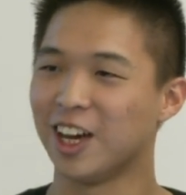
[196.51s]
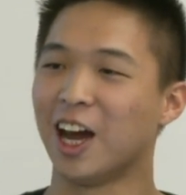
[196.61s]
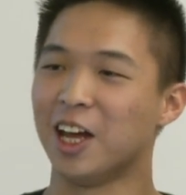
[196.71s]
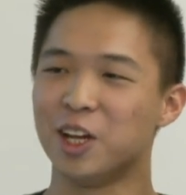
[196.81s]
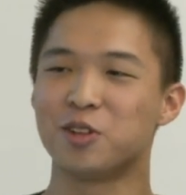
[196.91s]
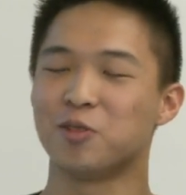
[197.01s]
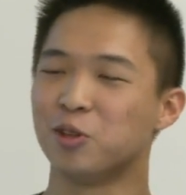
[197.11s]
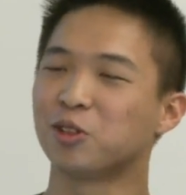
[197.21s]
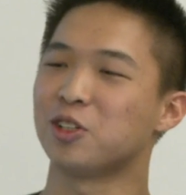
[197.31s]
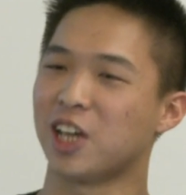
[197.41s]
Uh,
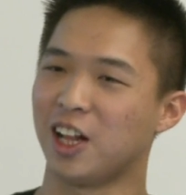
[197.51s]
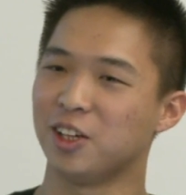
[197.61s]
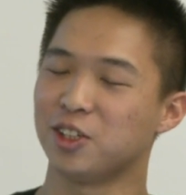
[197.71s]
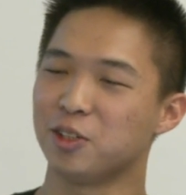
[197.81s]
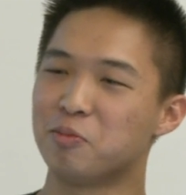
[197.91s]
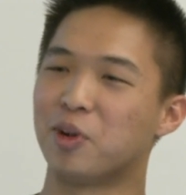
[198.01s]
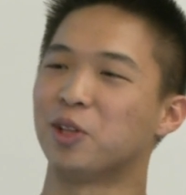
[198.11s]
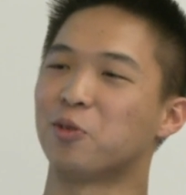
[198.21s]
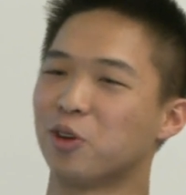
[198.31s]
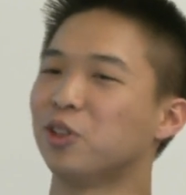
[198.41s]
interviews are challenging, but
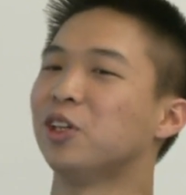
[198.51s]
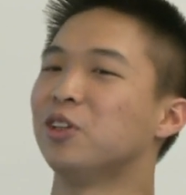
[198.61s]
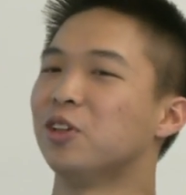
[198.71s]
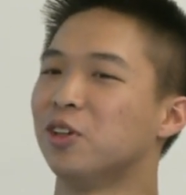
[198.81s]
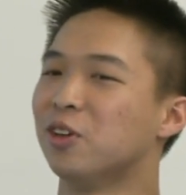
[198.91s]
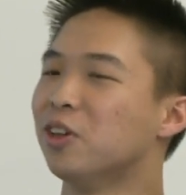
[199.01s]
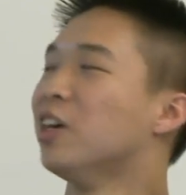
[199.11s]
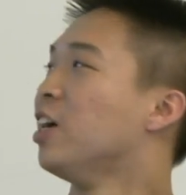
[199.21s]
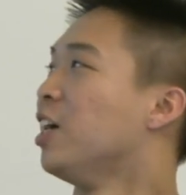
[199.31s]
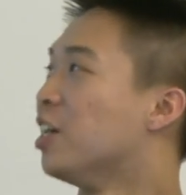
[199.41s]
the worst thing you can do,
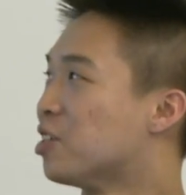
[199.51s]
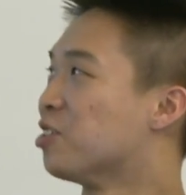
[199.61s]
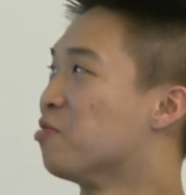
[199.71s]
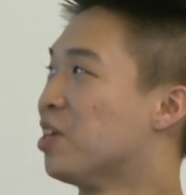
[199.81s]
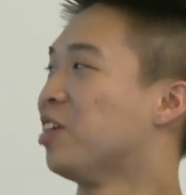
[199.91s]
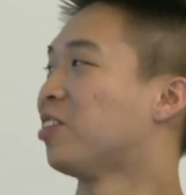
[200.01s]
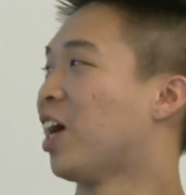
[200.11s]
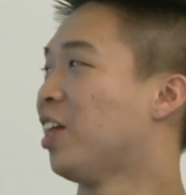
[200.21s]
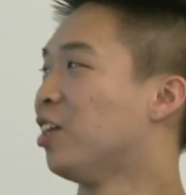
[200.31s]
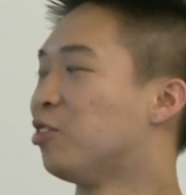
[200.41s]
in addition to being
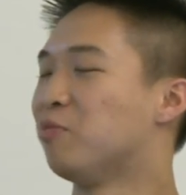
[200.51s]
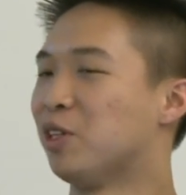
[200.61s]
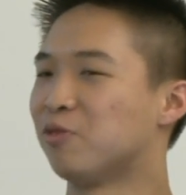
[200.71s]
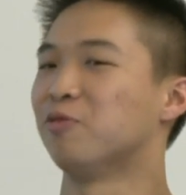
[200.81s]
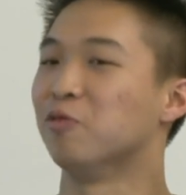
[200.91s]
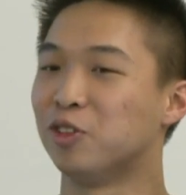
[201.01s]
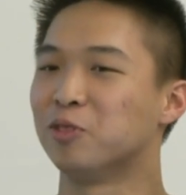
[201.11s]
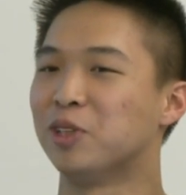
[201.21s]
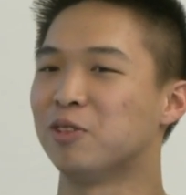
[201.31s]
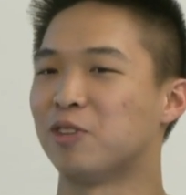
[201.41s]
silent, is to be
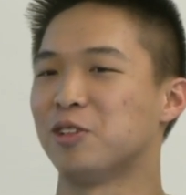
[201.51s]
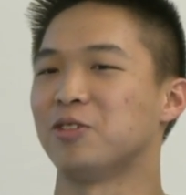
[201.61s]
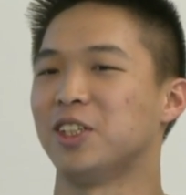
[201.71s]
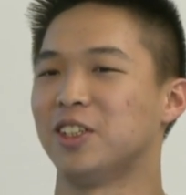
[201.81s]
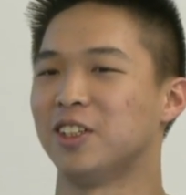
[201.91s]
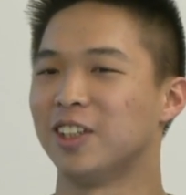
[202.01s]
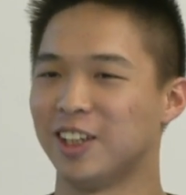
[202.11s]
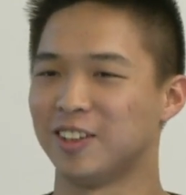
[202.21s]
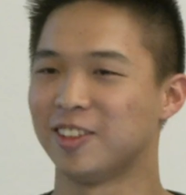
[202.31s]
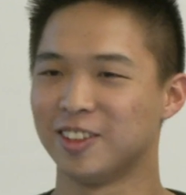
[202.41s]
visibly frustrated.
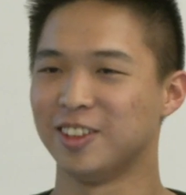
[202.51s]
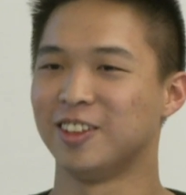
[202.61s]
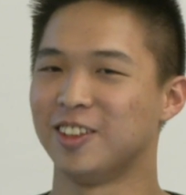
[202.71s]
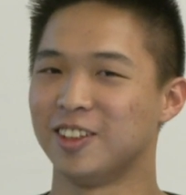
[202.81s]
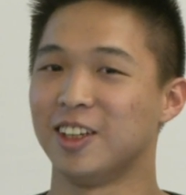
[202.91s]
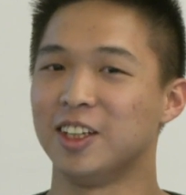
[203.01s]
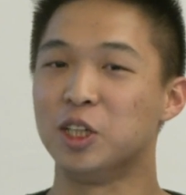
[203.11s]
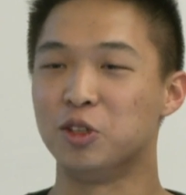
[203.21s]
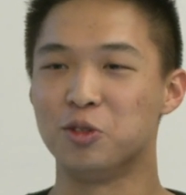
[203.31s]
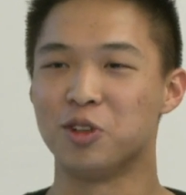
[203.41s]
It's,
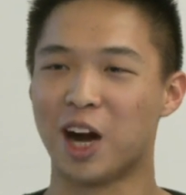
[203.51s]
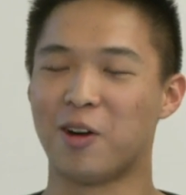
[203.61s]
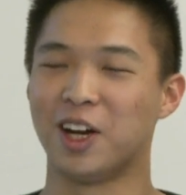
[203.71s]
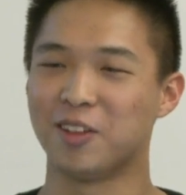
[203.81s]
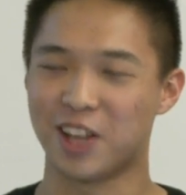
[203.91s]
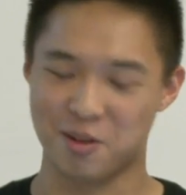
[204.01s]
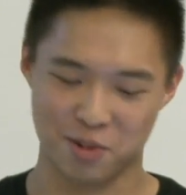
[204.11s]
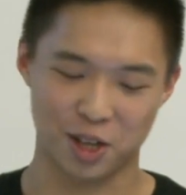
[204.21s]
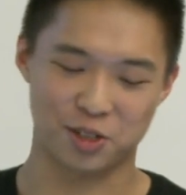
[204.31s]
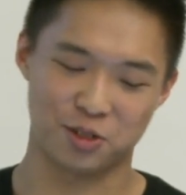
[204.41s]
you do not want to give that
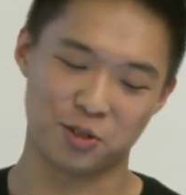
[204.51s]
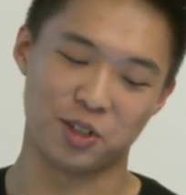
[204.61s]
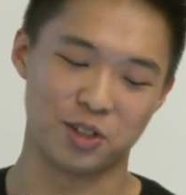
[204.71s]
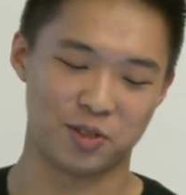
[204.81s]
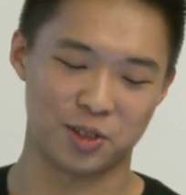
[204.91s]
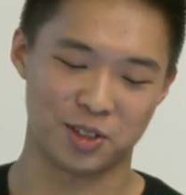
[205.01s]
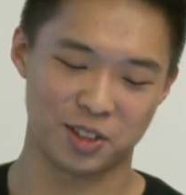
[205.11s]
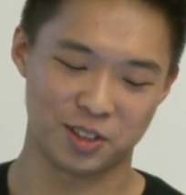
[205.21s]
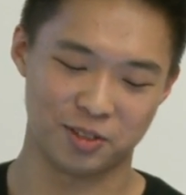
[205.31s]
impression to an interviewer.